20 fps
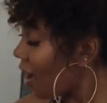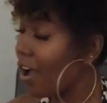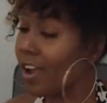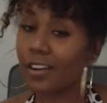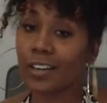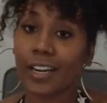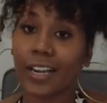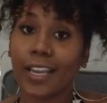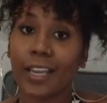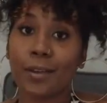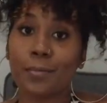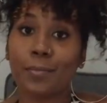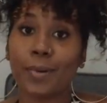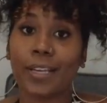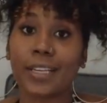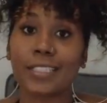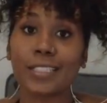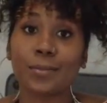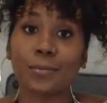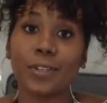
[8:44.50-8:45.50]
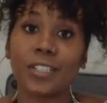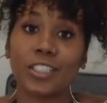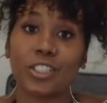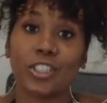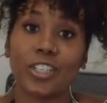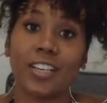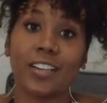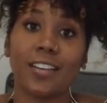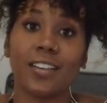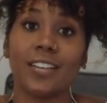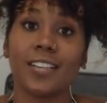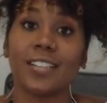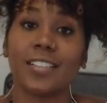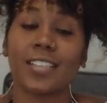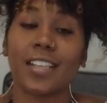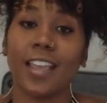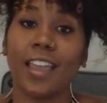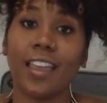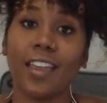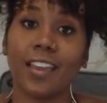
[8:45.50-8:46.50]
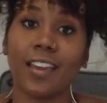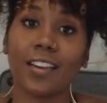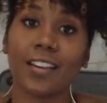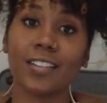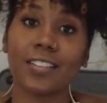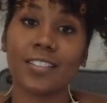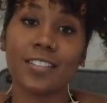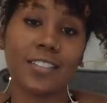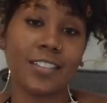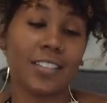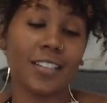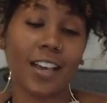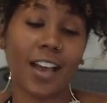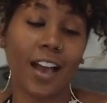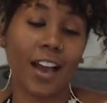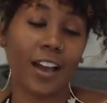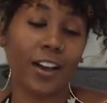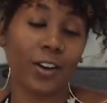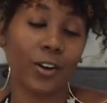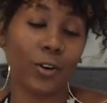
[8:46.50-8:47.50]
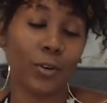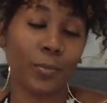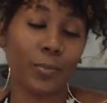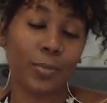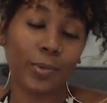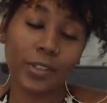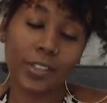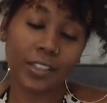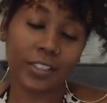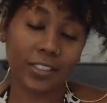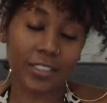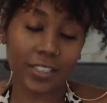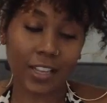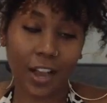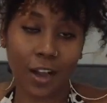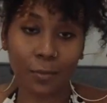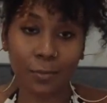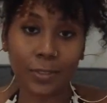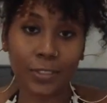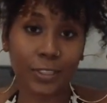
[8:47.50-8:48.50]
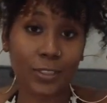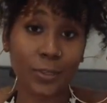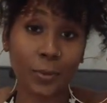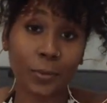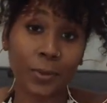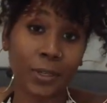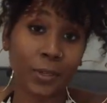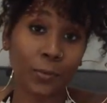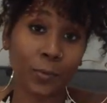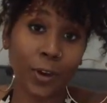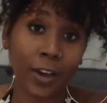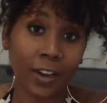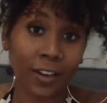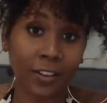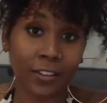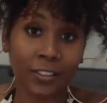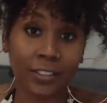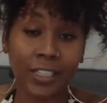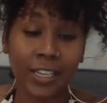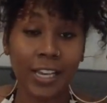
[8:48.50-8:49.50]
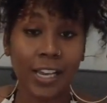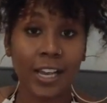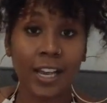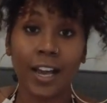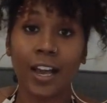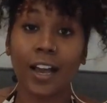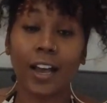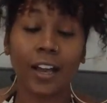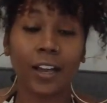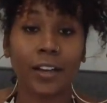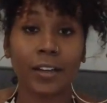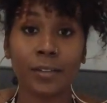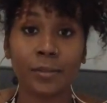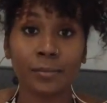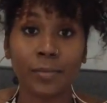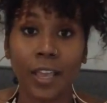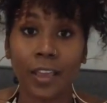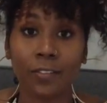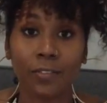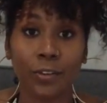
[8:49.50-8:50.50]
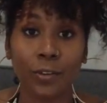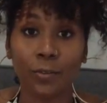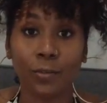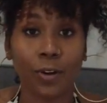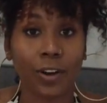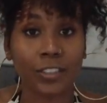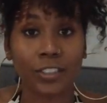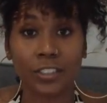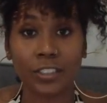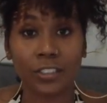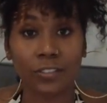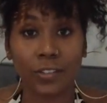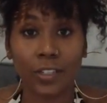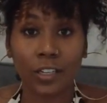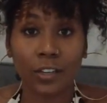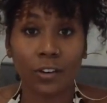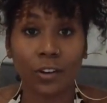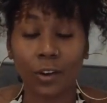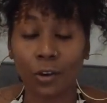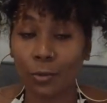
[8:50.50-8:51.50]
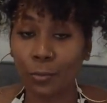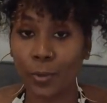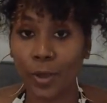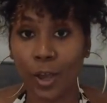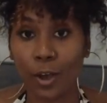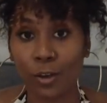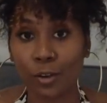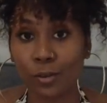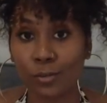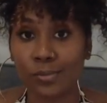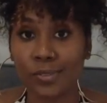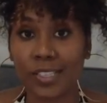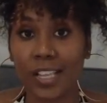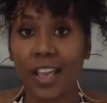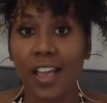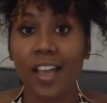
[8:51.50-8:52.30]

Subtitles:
All right, best wishes, and I hope your scalp is doing well. If you've watched this video, I hope it helps.